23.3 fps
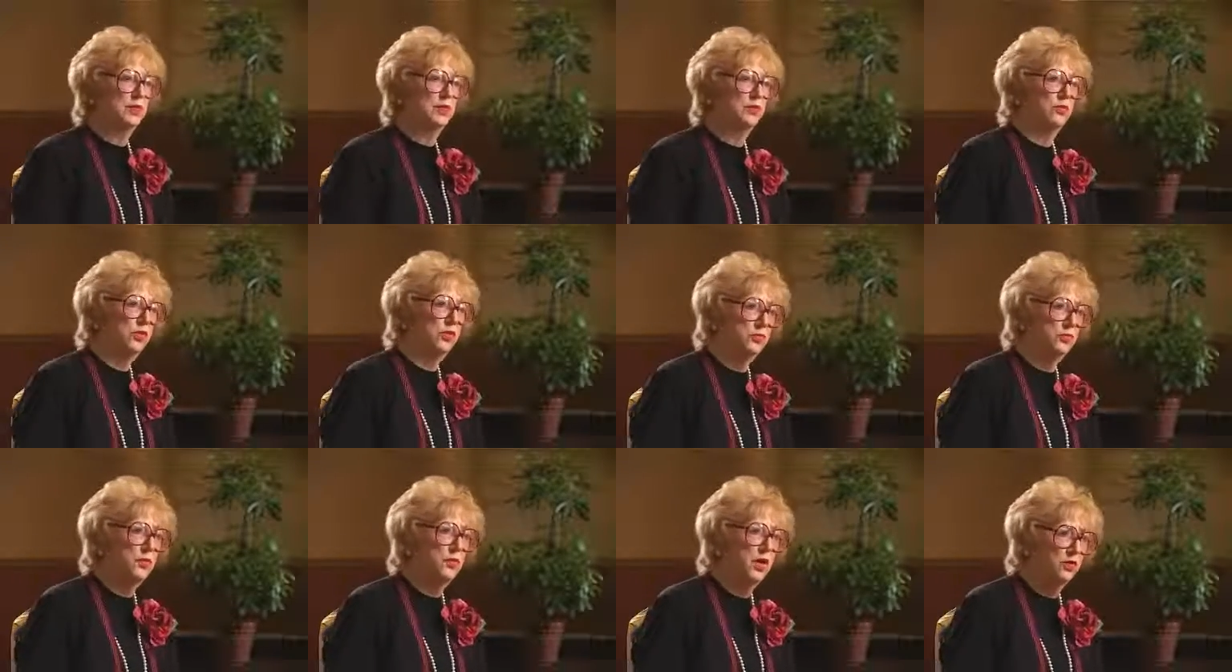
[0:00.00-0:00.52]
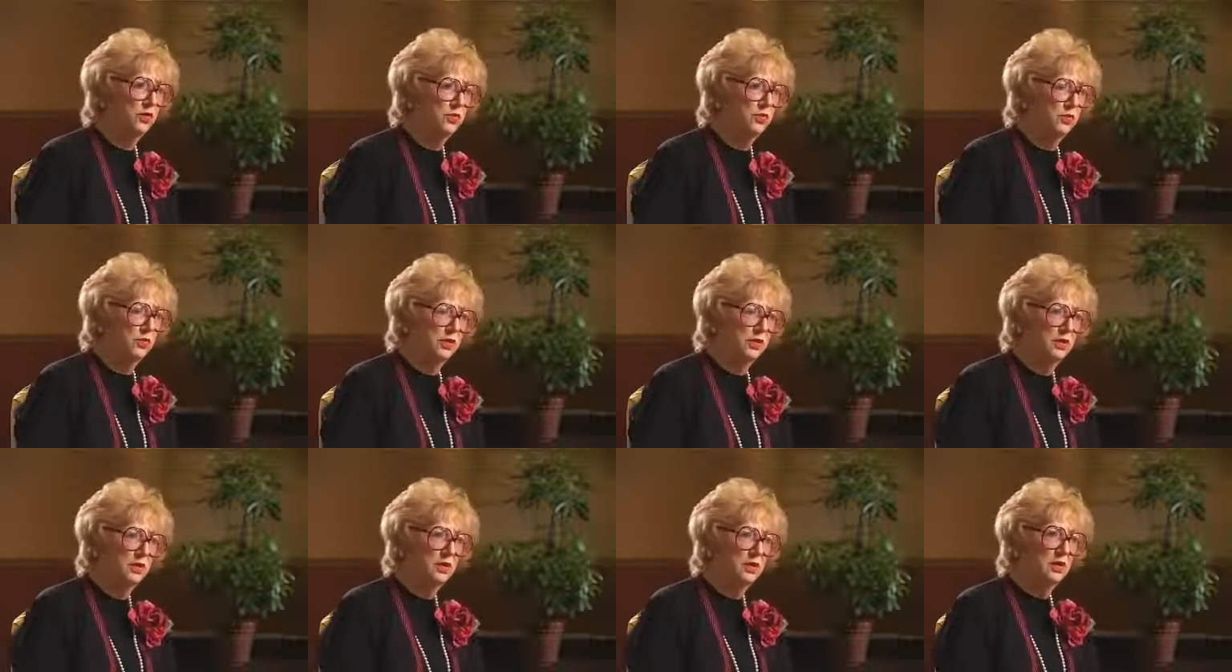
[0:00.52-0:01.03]
and
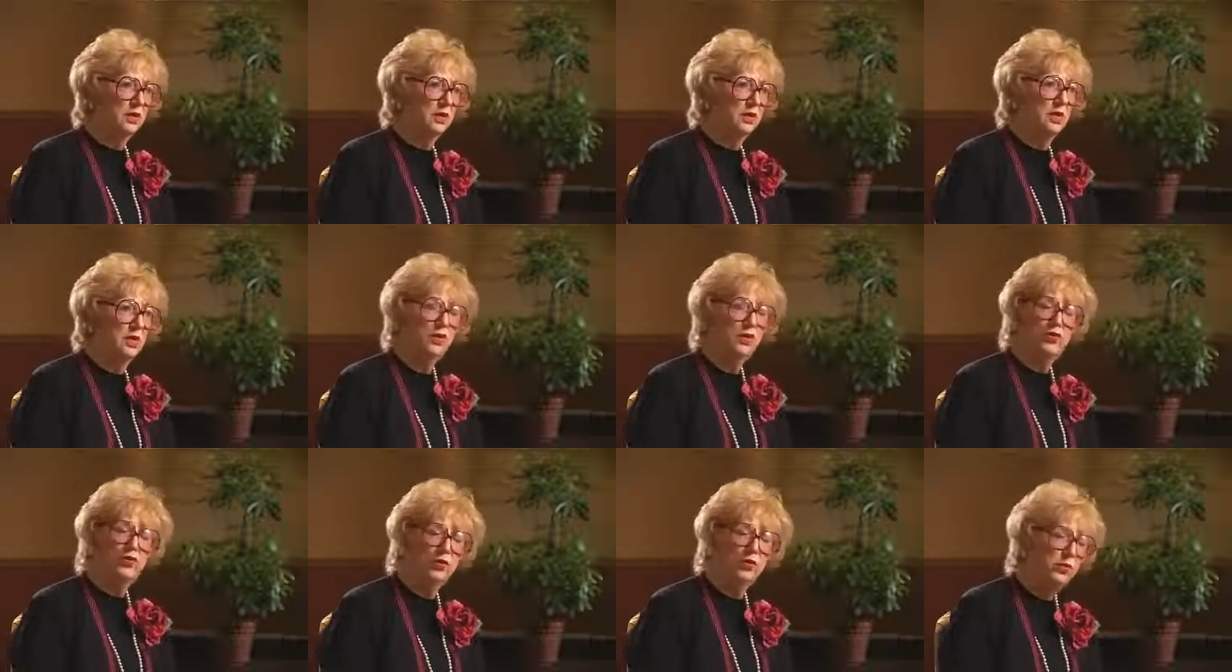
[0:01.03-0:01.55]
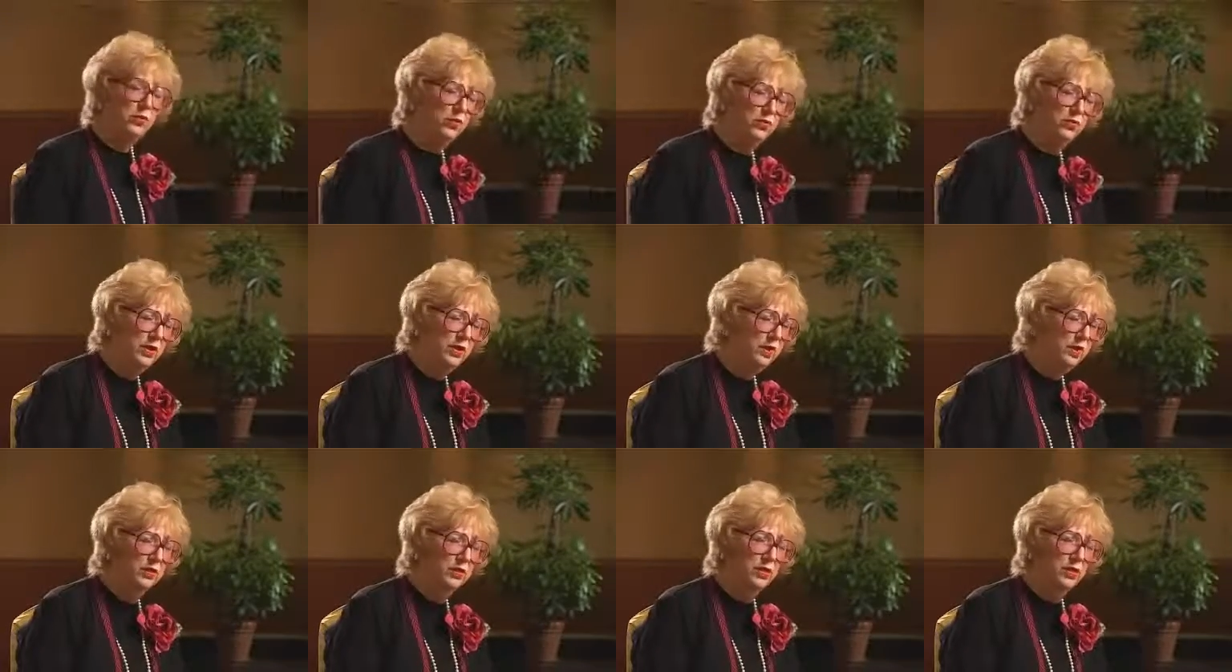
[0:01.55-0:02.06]
responsible. And they should be
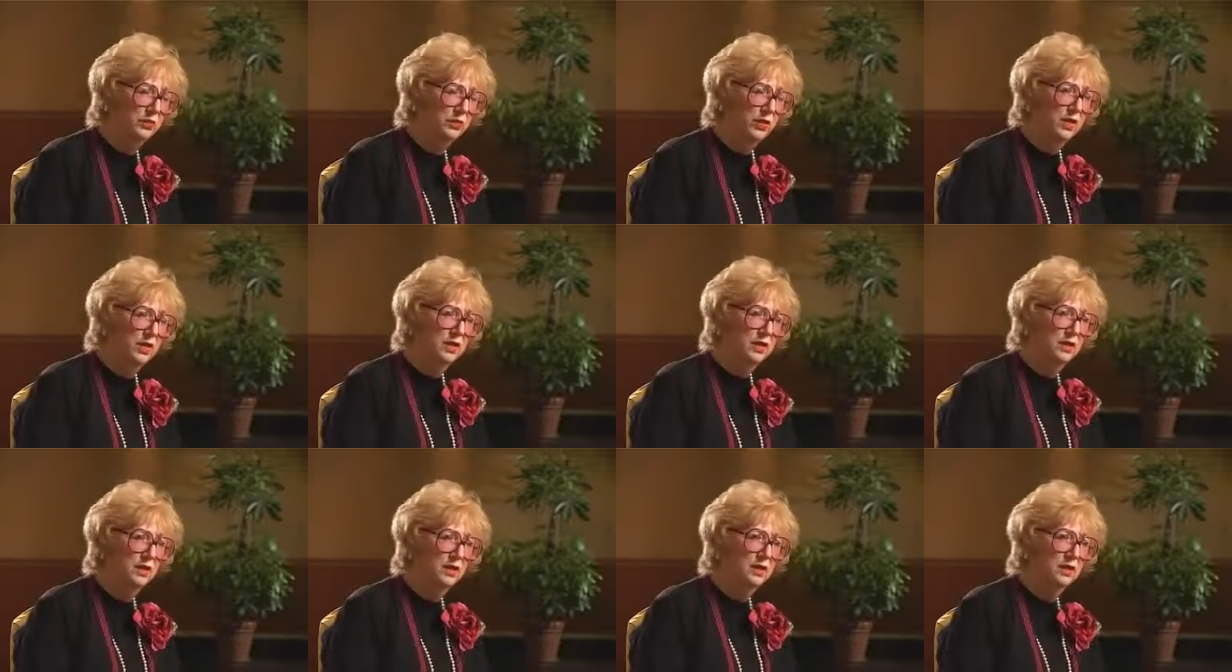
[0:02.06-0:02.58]
treated that way.